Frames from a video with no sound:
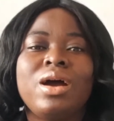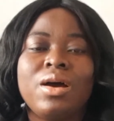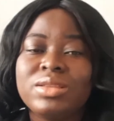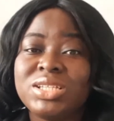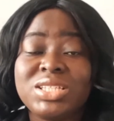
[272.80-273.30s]

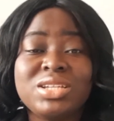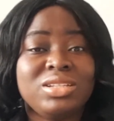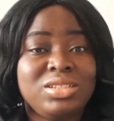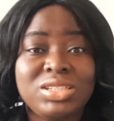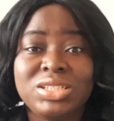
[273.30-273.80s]
honestly,
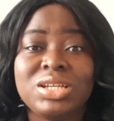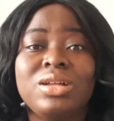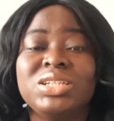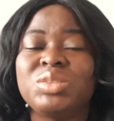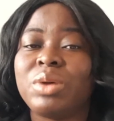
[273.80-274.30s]
digital
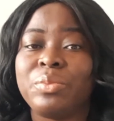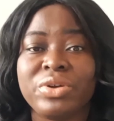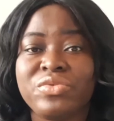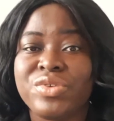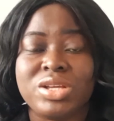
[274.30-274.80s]
is my
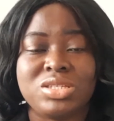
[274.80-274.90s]
preference.